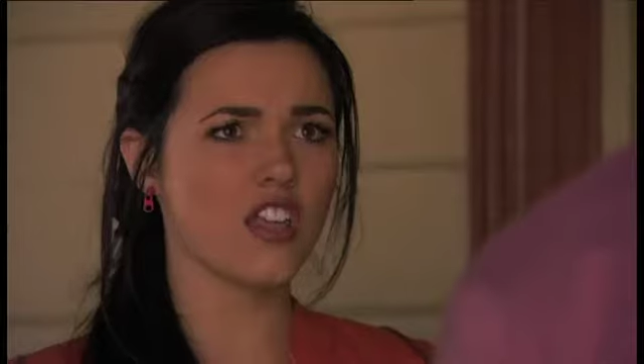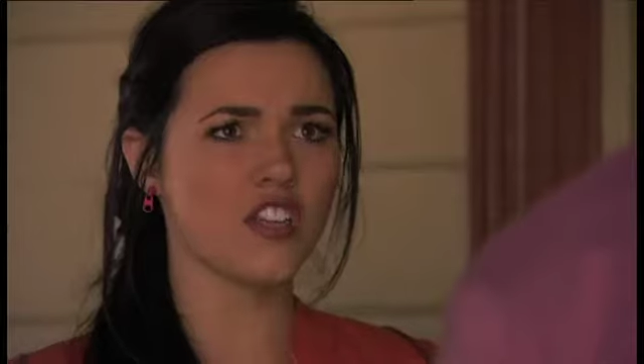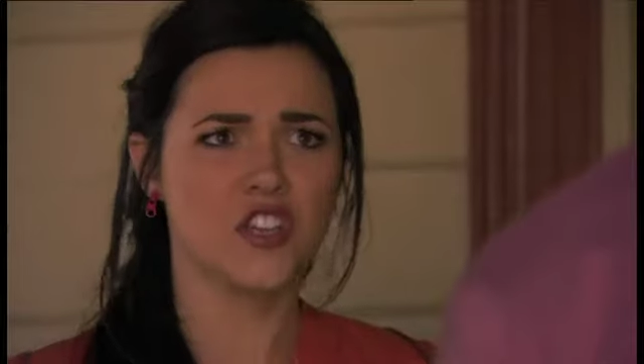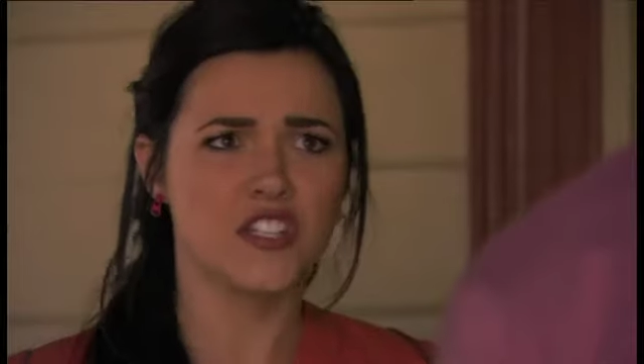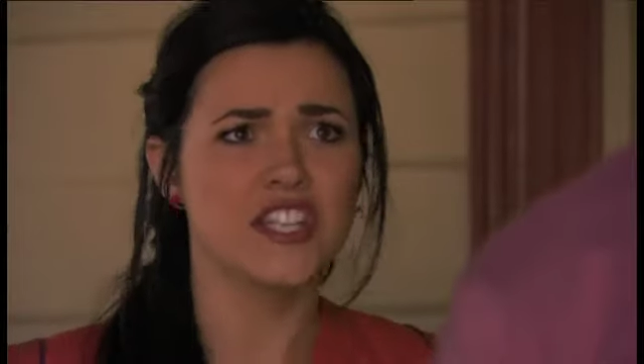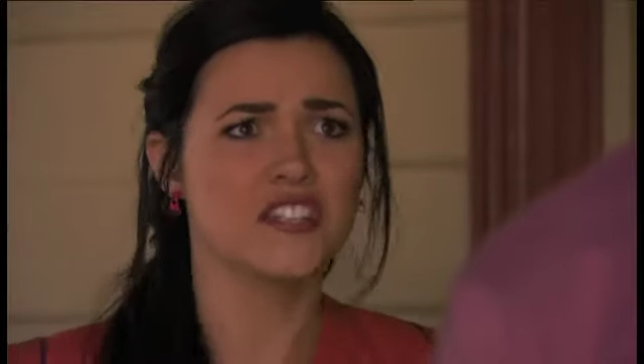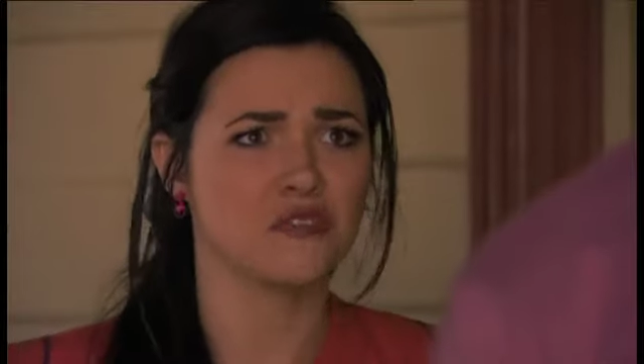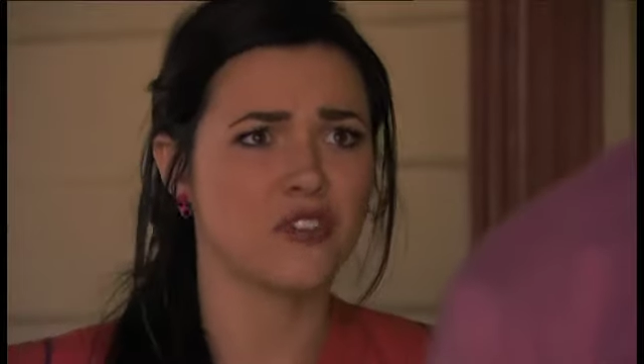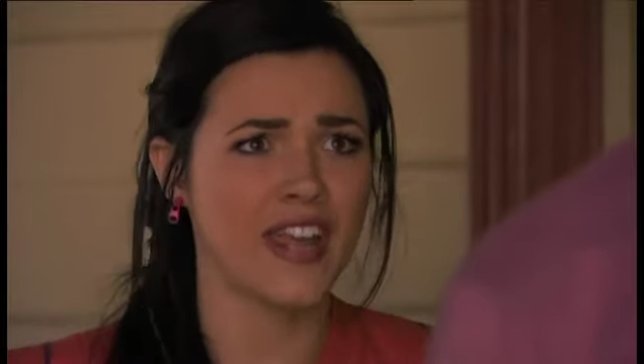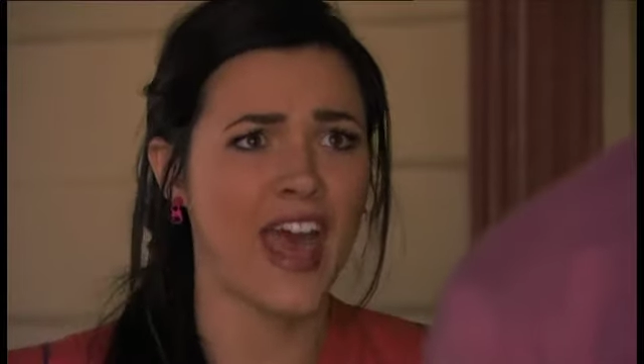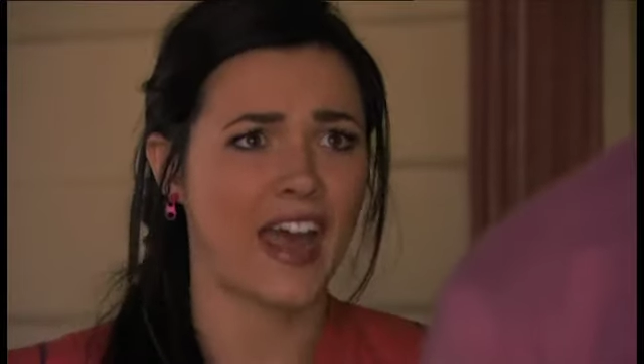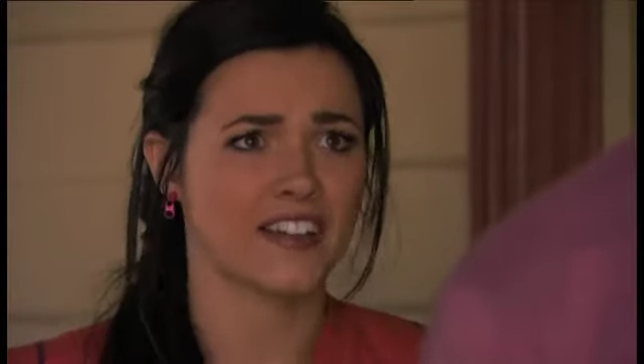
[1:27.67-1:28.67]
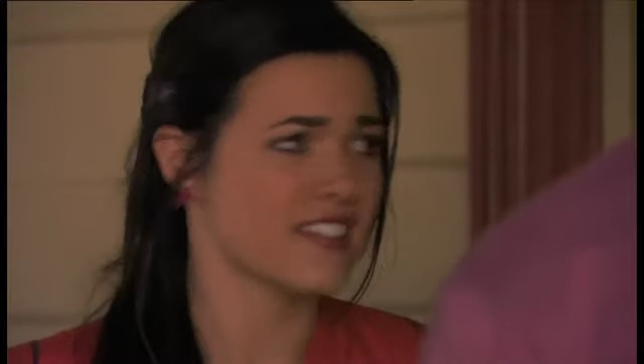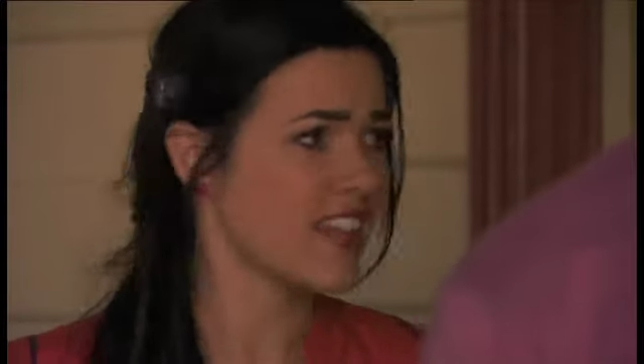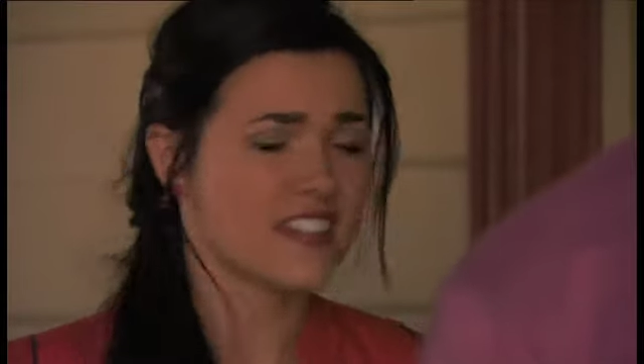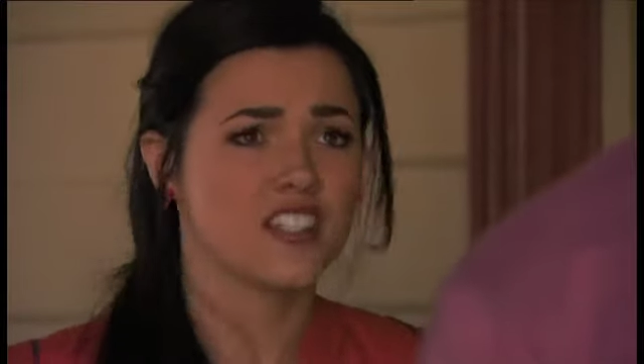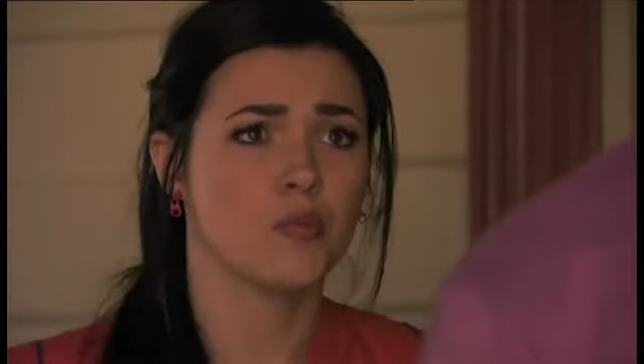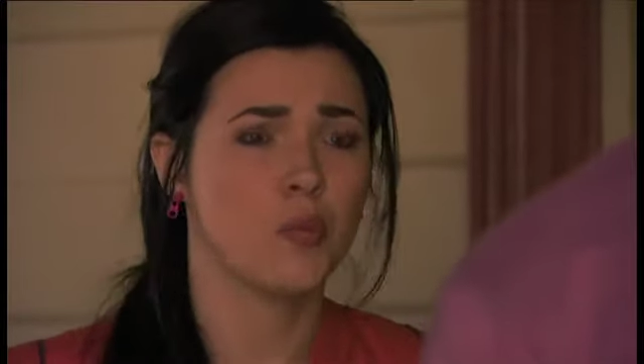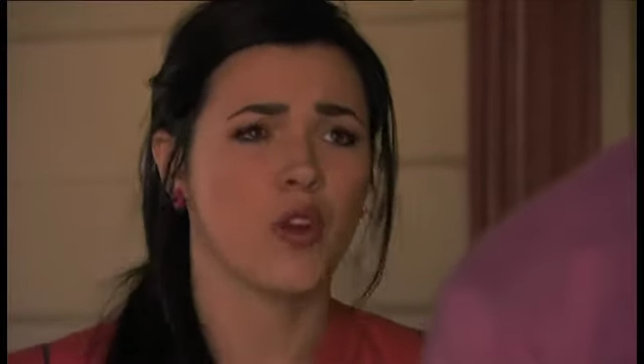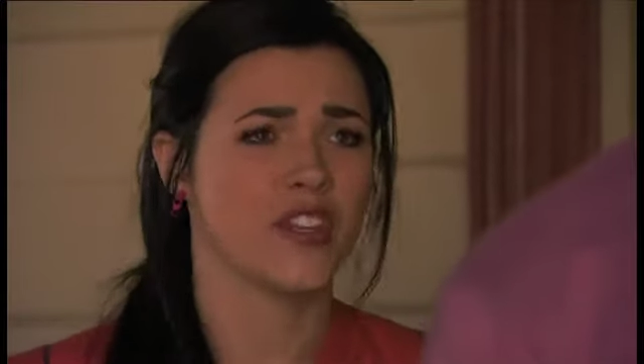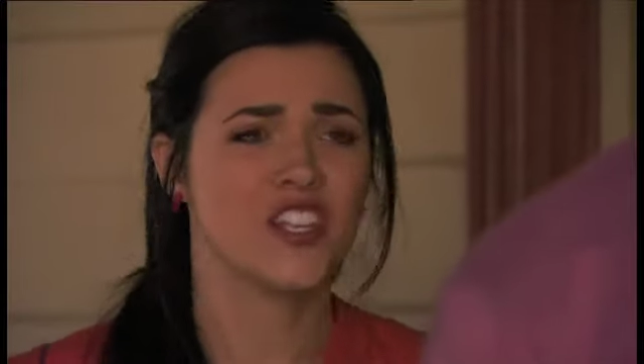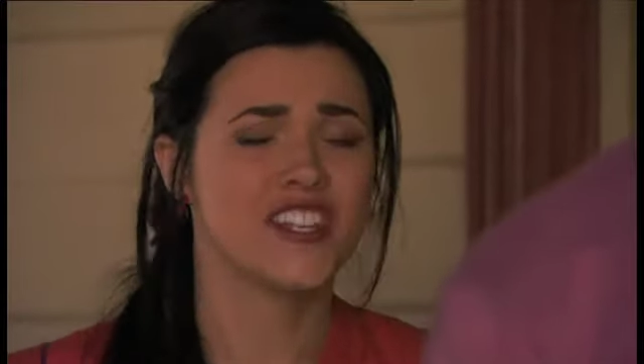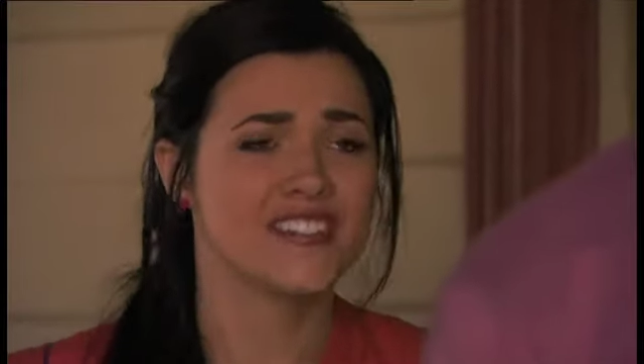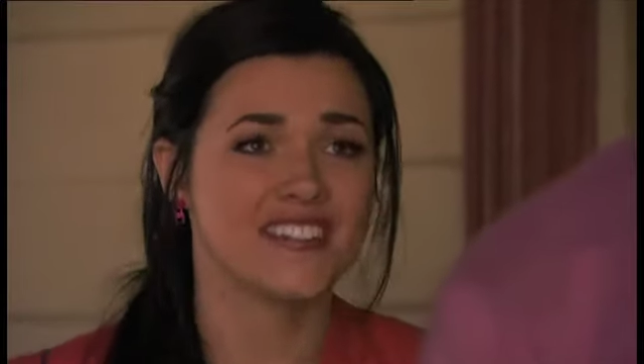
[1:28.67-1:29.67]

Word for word: You didn't react. That's the point. You didn't